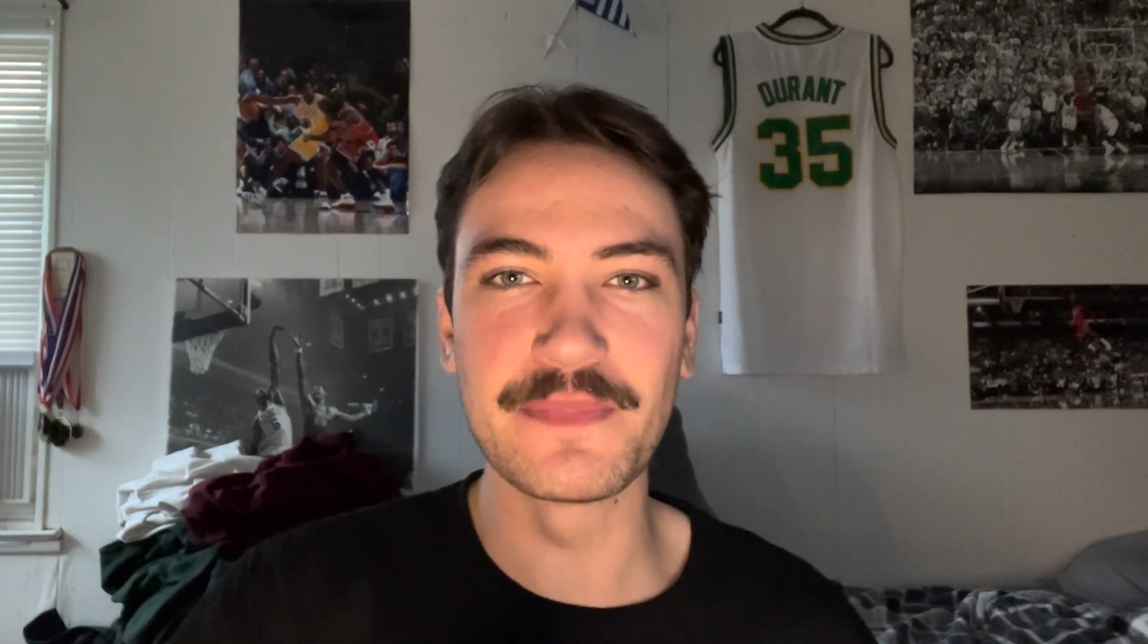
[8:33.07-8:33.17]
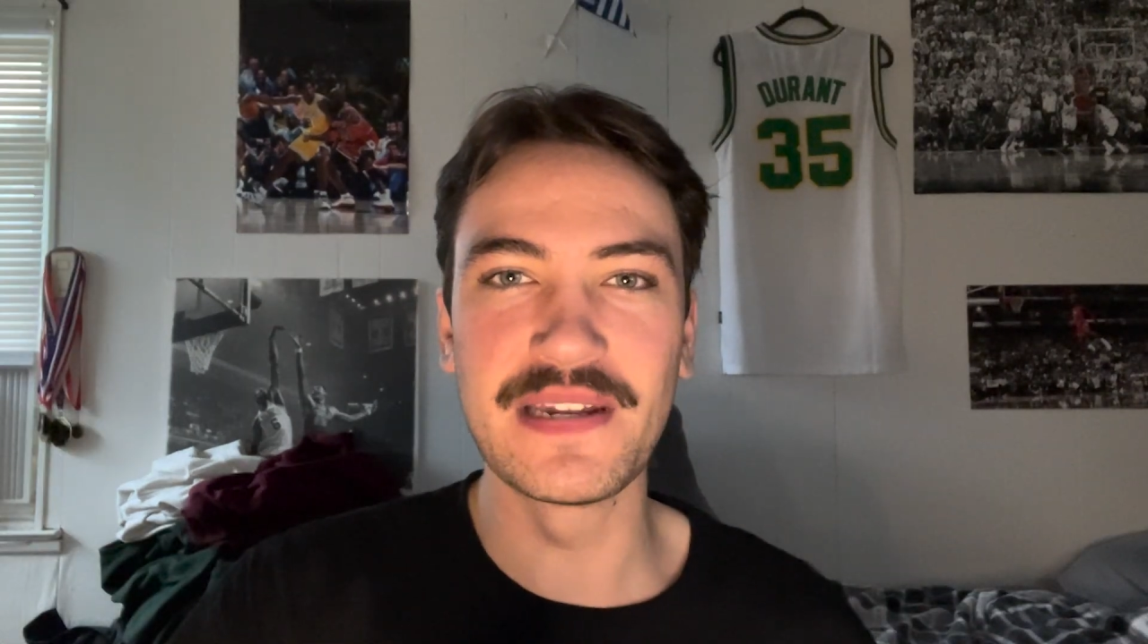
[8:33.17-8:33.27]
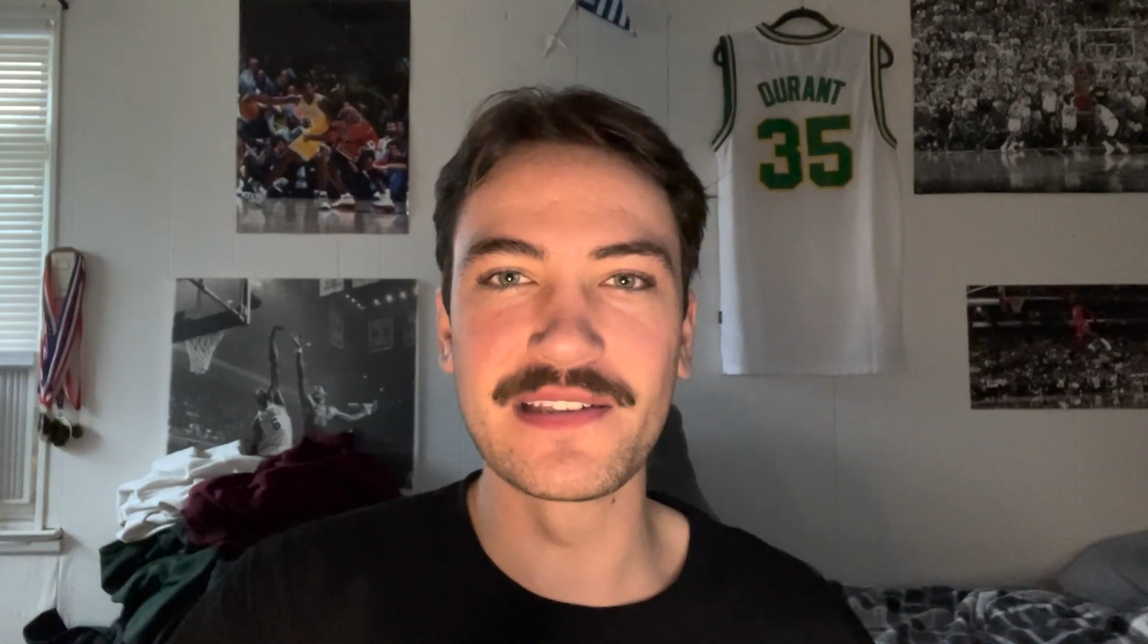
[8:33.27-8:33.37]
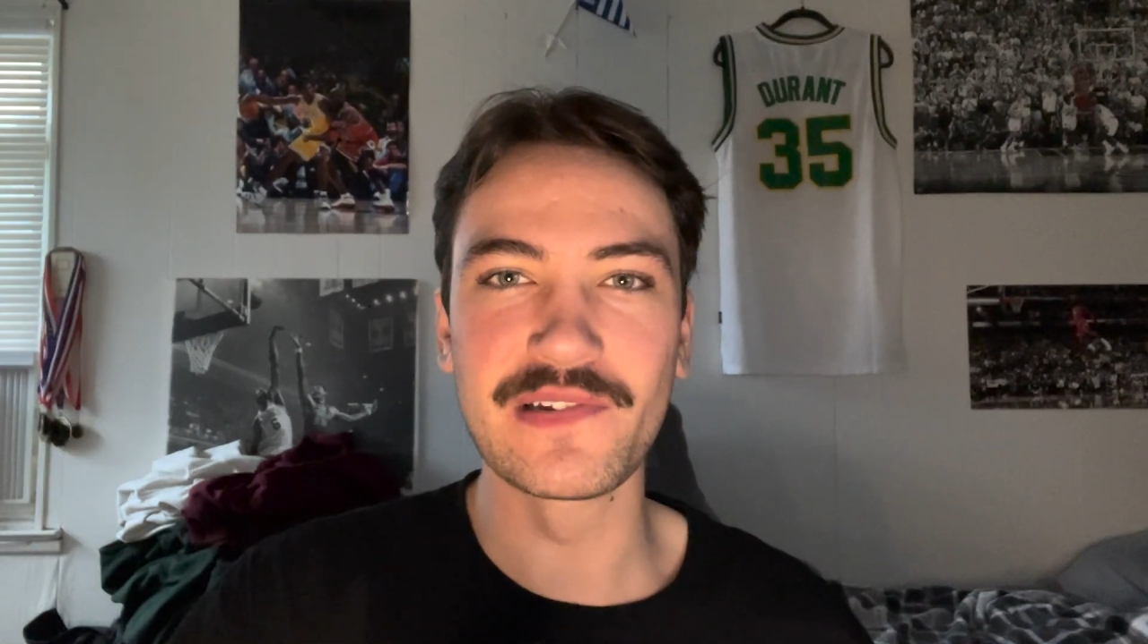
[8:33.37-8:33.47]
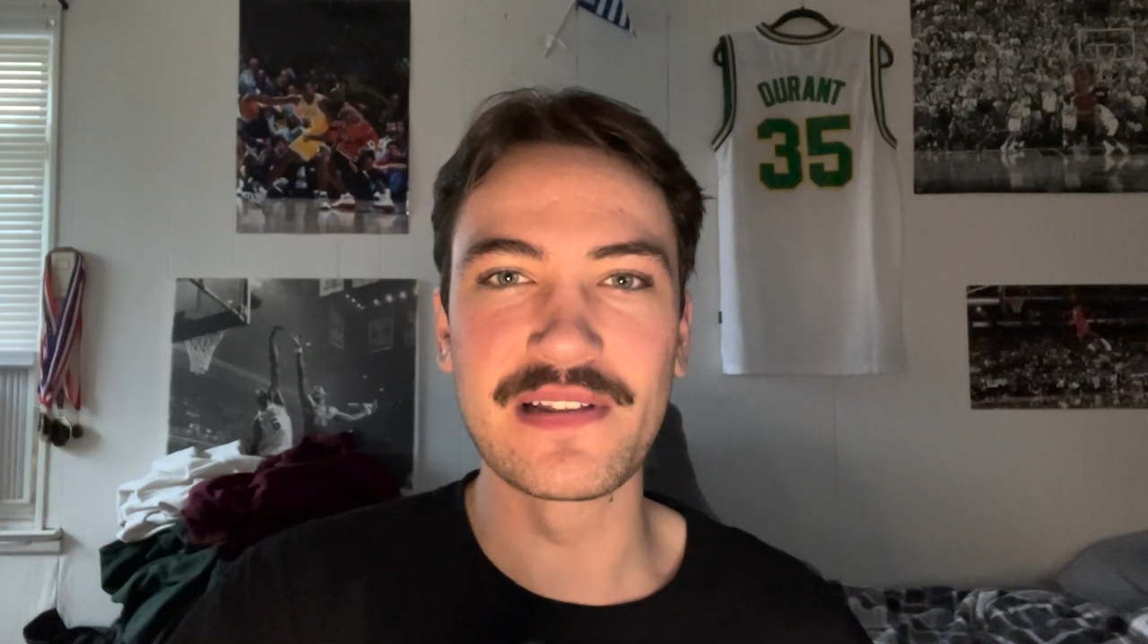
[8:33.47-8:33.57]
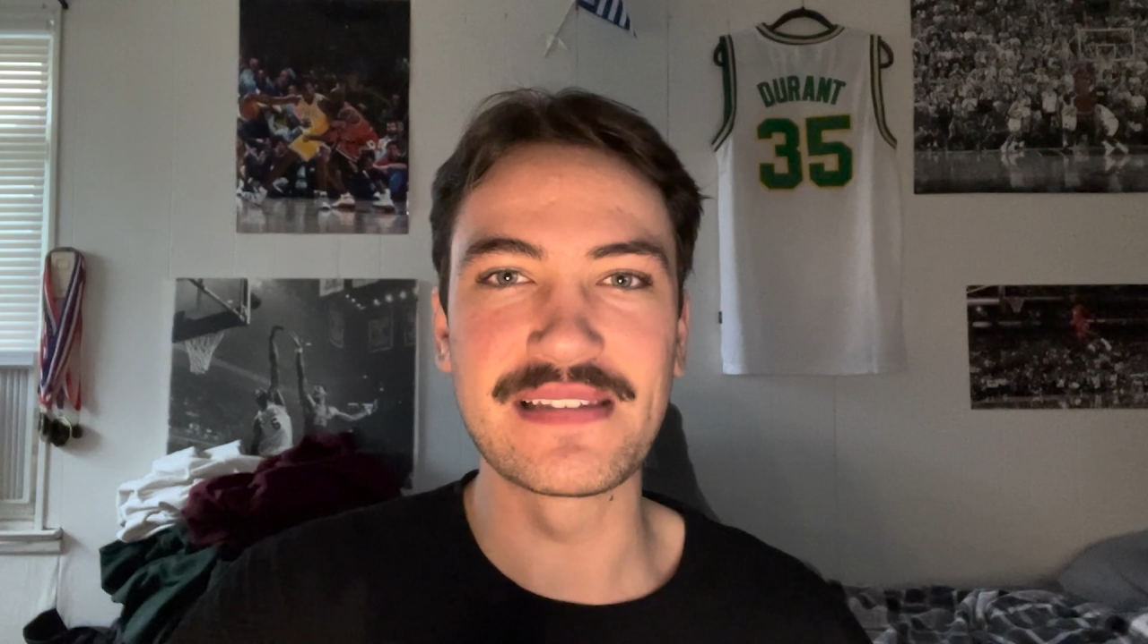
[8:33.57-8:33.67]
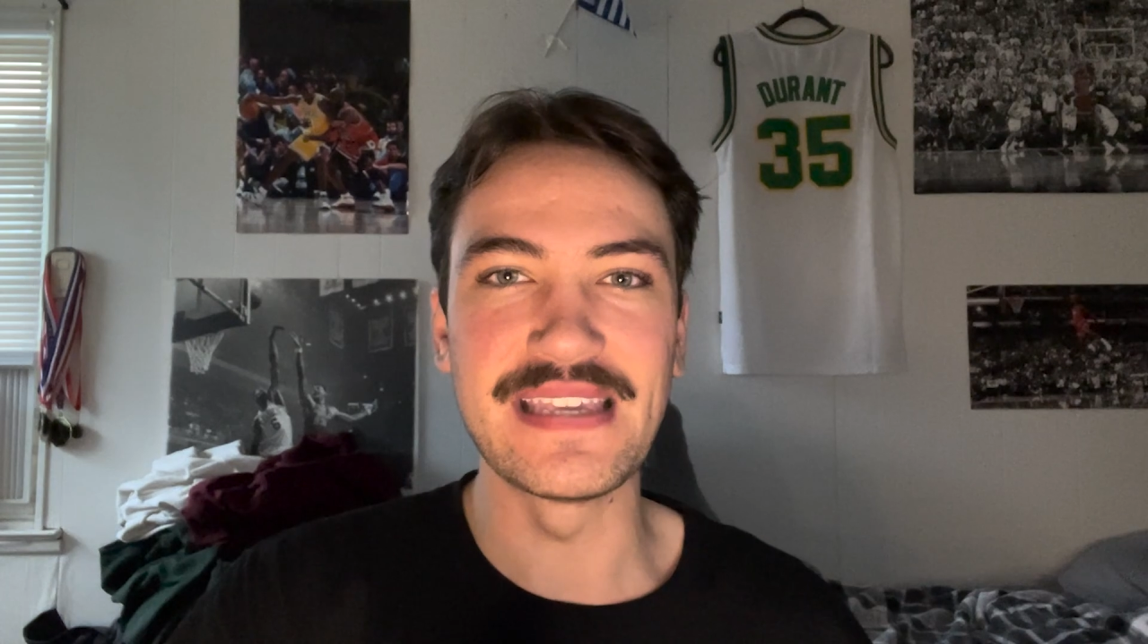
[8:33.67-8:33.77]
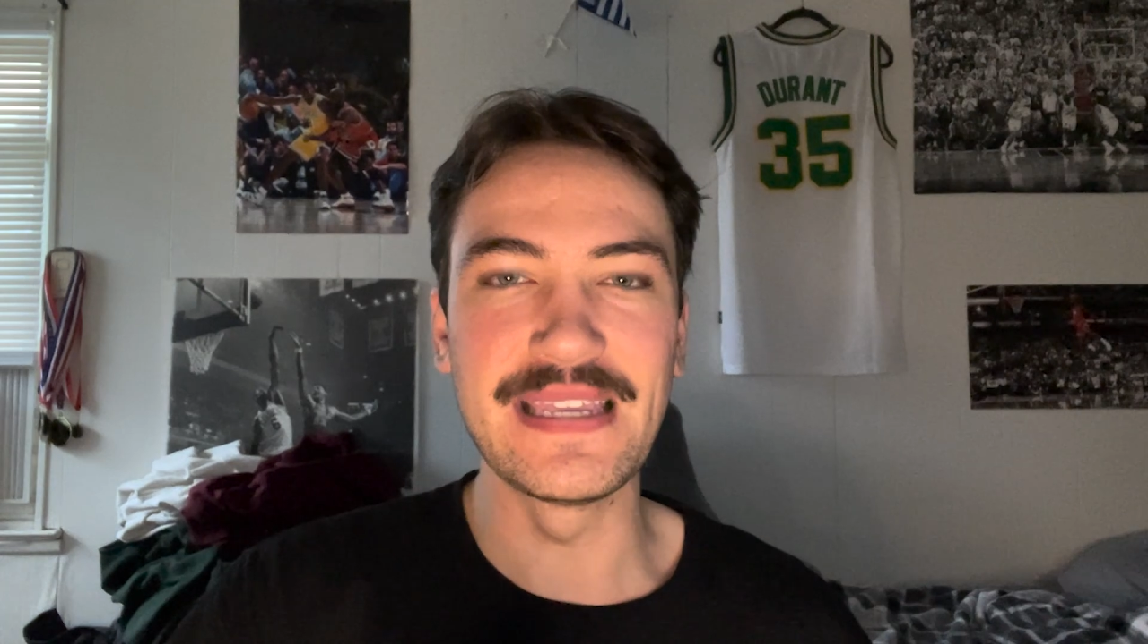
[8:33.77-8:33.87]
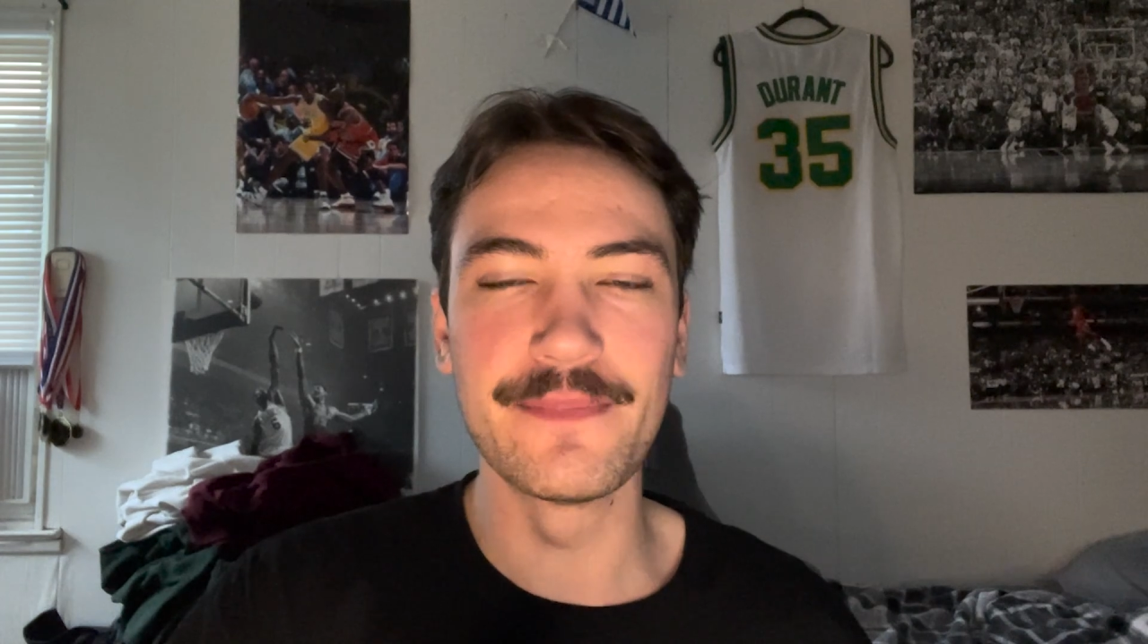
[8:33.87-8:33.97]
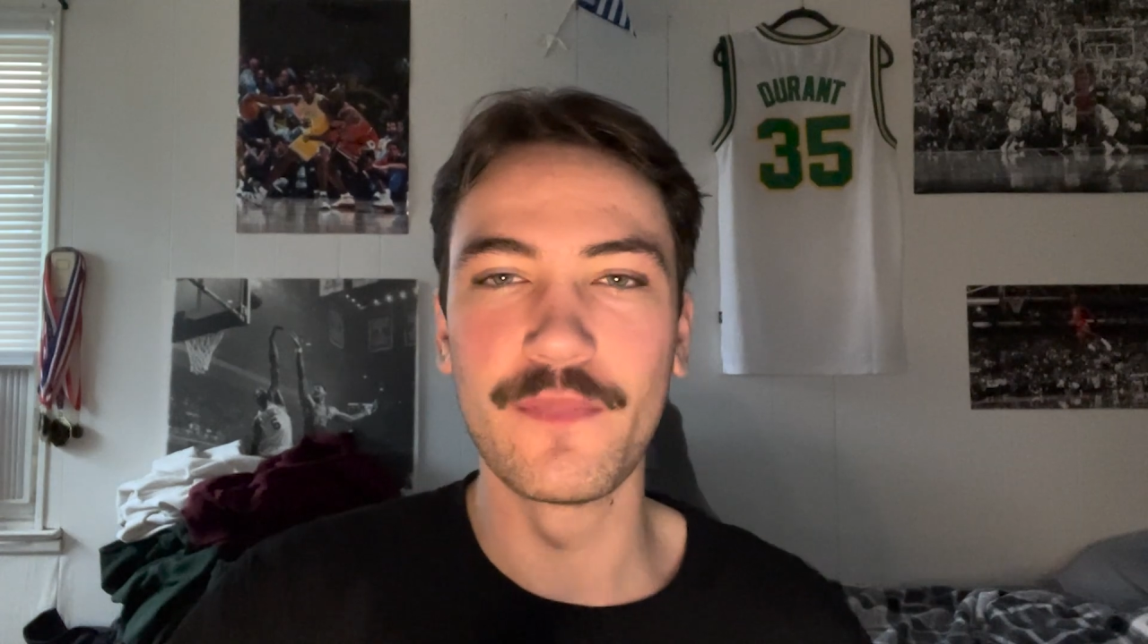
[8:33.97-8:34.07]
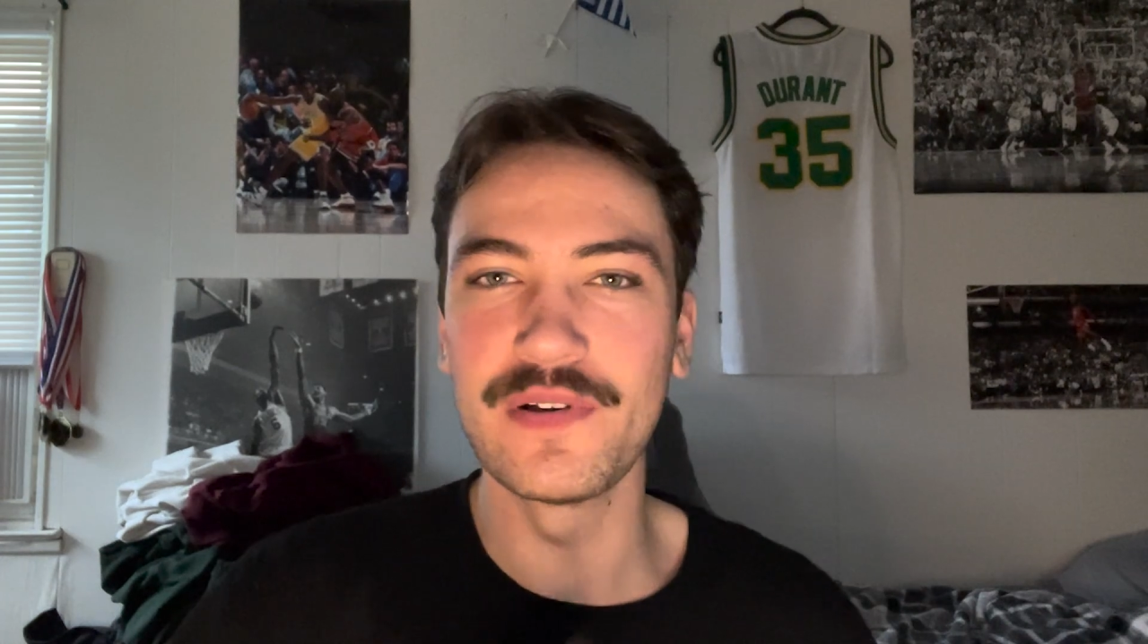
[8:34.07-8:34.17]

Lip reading: Minnesota team